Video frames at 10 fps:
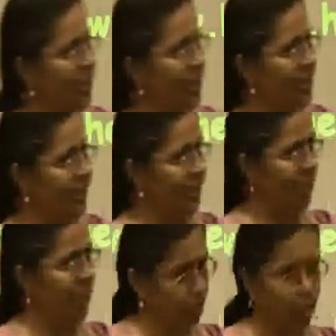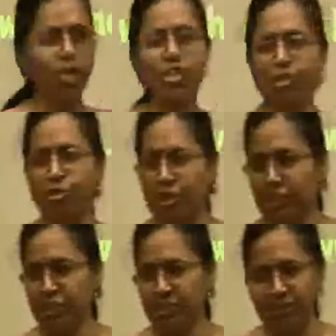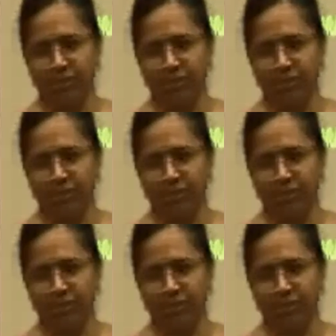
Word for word: samadhi concentration